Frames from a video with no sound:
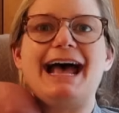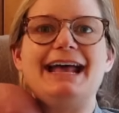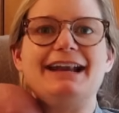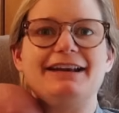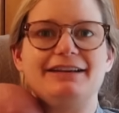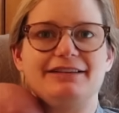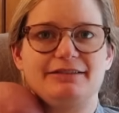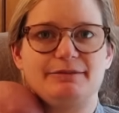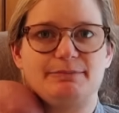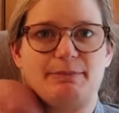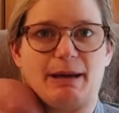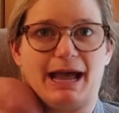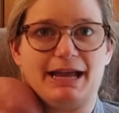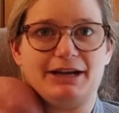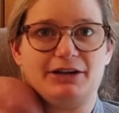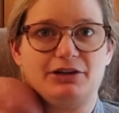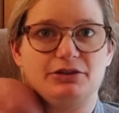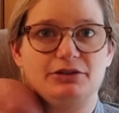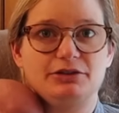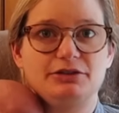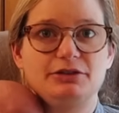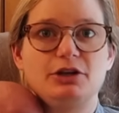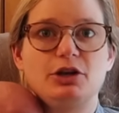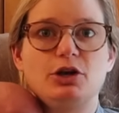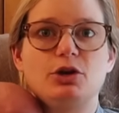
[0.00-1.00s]
And a
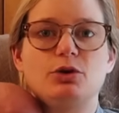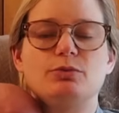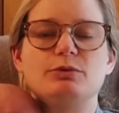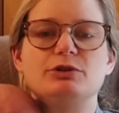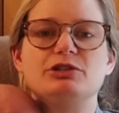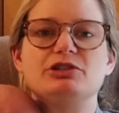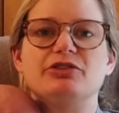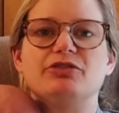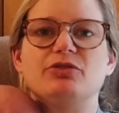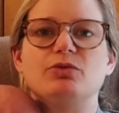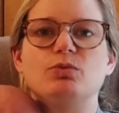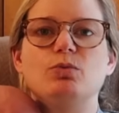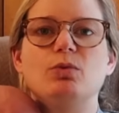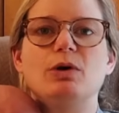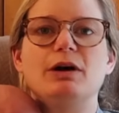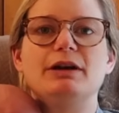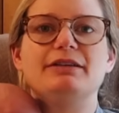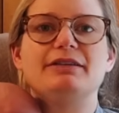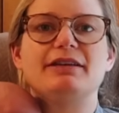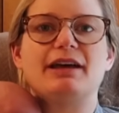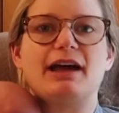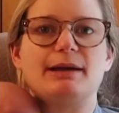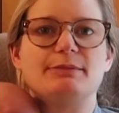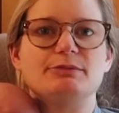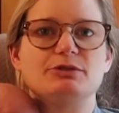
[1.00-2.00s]
spinal, which is a
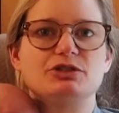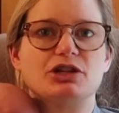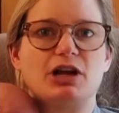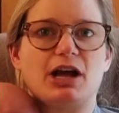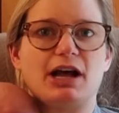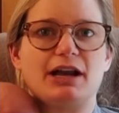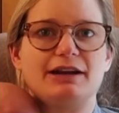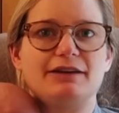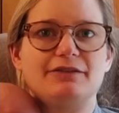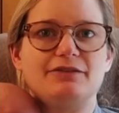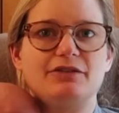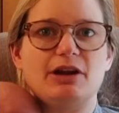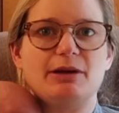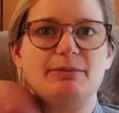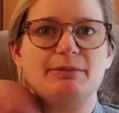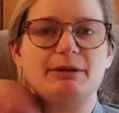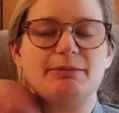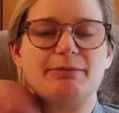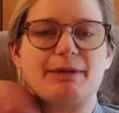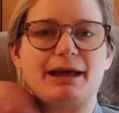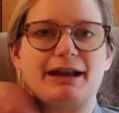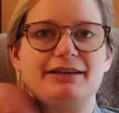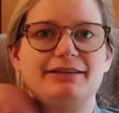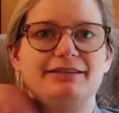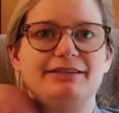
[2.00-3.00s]
one-time shot of
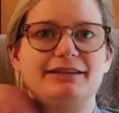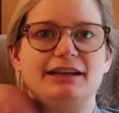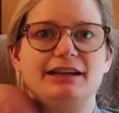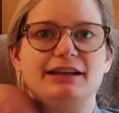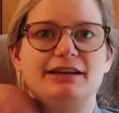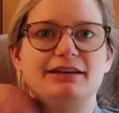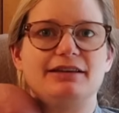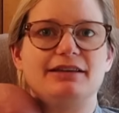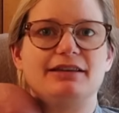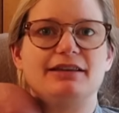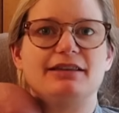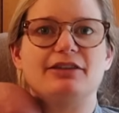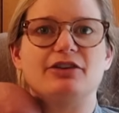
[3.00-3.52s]
numbing medicine.